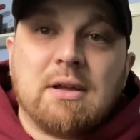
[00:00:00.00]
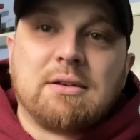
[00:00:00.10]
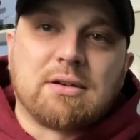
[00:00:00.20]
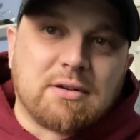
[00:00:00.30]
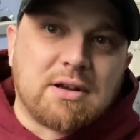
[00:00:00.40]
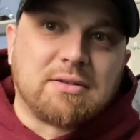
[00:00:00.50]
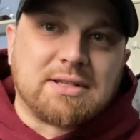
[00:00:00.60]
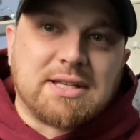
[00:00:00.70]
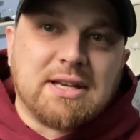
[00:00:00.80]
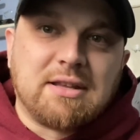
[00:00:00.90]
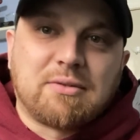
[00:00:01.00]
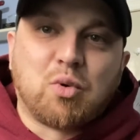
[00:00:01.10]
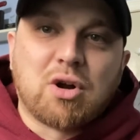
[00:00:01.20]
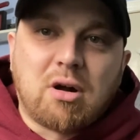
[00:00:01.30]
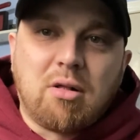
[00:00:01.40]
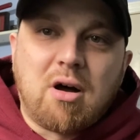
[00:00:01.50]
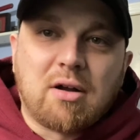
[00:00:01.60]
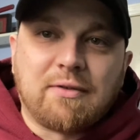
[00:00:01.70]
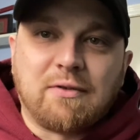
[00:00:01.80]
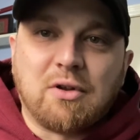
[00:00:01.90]
Turned out the teeth were
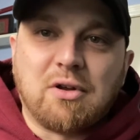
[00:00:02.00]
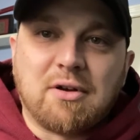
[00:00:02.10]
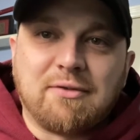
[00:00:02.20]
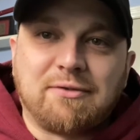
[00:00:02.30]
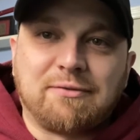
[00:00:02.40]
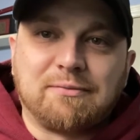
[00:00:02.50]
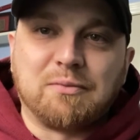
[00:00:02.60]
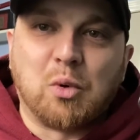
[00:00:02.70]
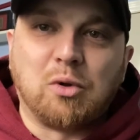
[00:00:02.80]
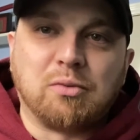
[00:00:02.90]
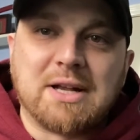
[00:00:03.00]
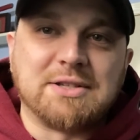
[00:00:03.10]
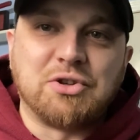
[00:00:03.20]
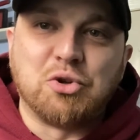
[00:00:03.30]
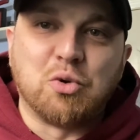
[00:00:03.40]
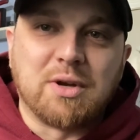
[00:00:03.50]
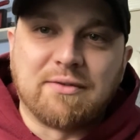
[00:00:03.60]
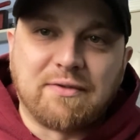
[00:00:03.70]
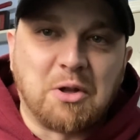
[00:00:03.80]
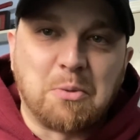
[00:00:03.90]
clogged full of old residue
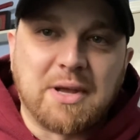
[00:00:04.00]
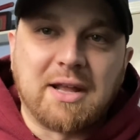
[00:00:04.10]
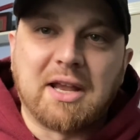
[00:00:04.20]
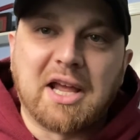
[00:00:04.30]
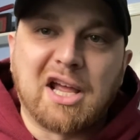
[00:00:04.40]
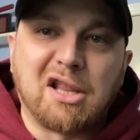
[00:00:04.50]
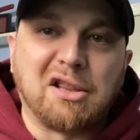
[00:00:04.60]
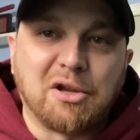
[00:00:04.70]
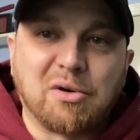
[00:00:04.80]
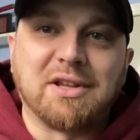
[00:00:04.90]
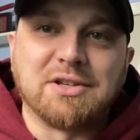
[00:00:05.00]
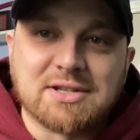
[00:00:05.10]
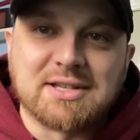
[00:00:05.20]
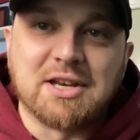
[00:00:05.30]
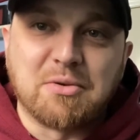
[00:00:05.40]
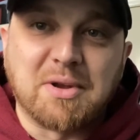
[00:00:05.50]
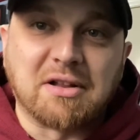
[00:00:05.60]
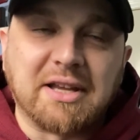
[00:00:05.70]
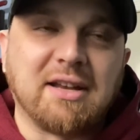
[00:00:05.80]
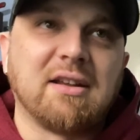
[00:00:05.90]
and filament and literally just need to be
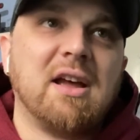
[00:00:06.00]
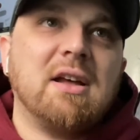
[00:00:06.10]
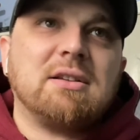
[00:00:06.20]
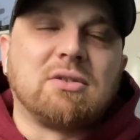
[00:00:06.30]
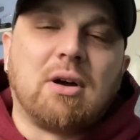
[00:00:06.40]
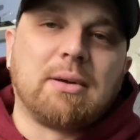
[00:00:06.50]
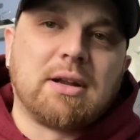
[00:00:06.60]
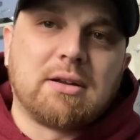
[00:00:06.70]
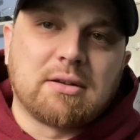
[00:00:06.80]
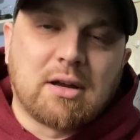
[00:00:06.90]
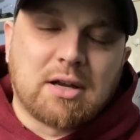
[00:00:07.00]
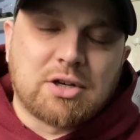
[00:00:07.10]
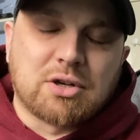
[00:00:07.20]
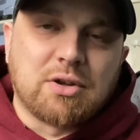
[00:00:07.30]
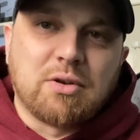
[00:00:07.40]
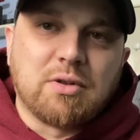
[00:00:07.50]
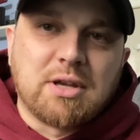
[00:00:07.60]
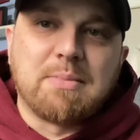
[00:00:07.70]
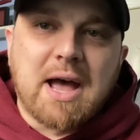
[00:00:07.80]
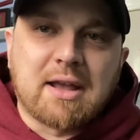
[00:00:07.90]
cleaned. So I'm gonna show you
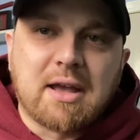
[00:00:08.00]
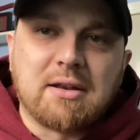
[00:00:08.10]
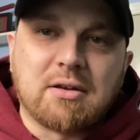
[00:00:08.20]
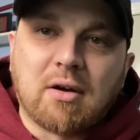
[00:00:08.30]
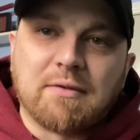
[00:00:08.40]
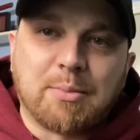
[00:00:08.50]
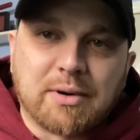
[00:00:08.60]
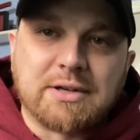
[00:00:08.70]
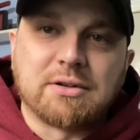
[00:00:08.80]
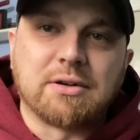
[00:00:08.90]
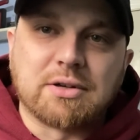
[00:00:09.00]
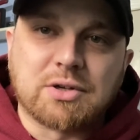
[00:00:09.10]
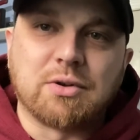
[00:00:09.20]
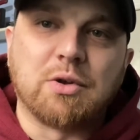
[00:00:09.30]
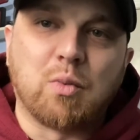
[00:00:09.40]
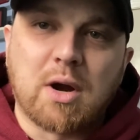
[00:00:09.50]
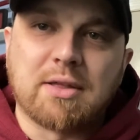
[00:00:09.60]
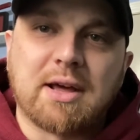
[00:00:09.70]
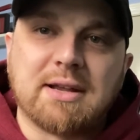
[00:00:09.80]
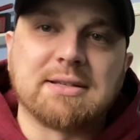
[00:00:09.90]
the back end of the printer to show you
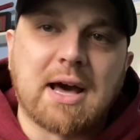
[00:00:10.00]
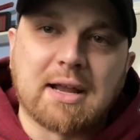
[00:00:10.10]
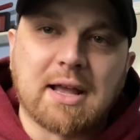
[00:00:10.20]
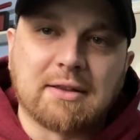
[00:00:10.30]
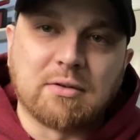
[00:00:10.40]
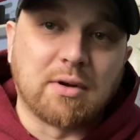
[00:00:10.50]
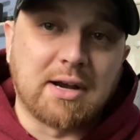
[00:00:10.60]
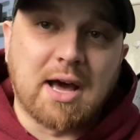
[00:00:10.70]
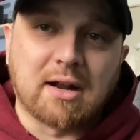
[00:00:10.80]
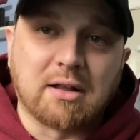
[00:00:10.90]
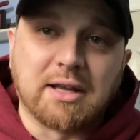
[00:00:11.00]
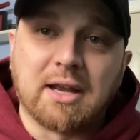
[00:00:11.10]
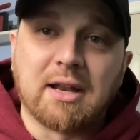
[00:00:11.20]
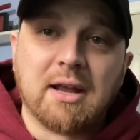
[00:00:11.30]
where that is, how to get to it, and how to clean it.